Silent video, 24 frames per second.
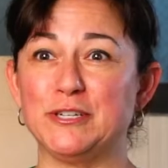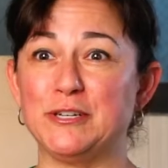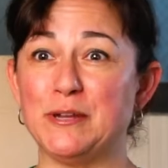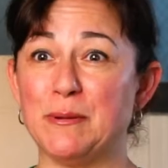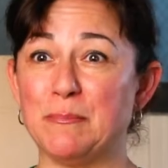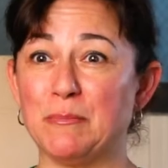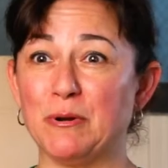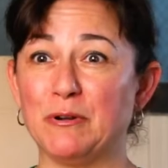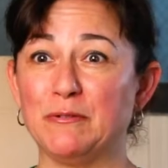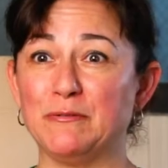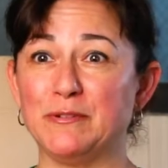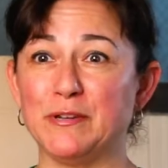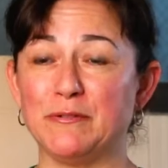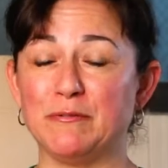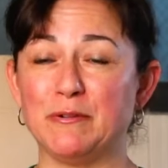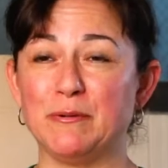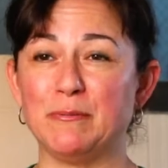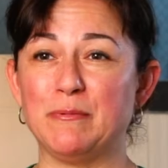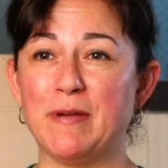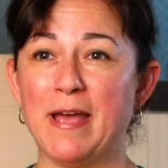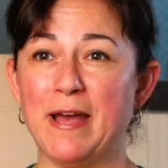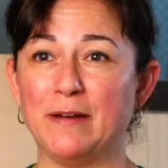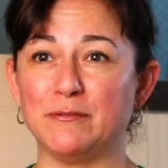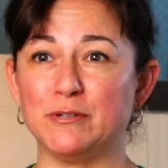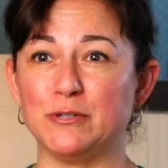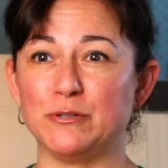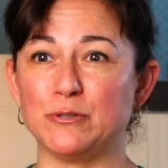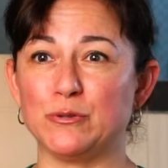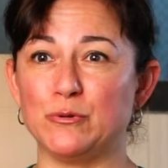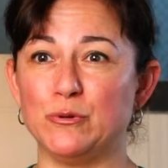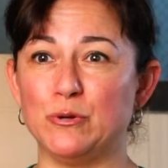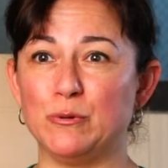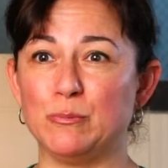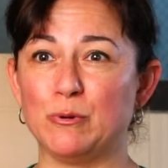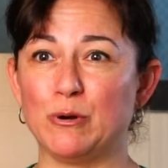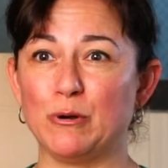a number of different after
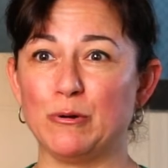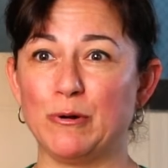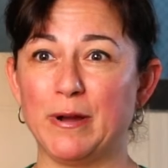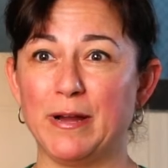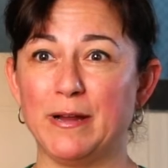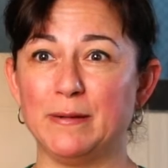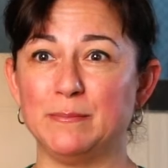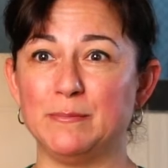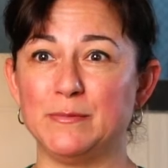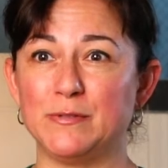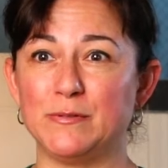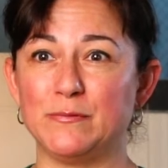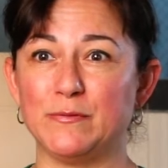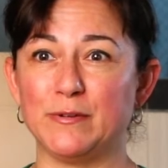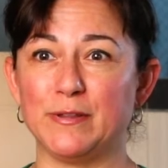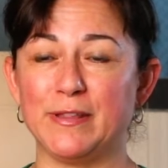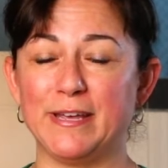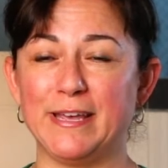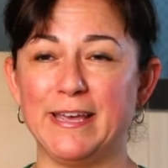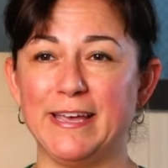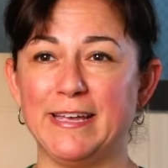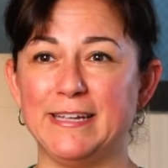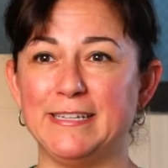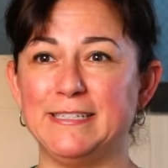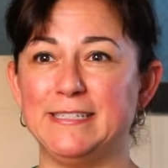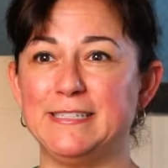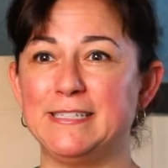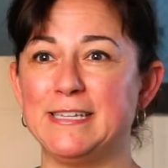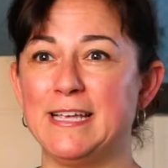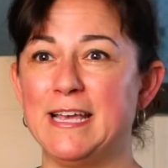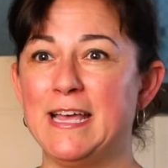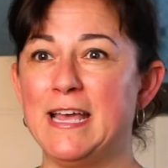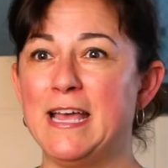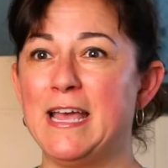school programs for the kids,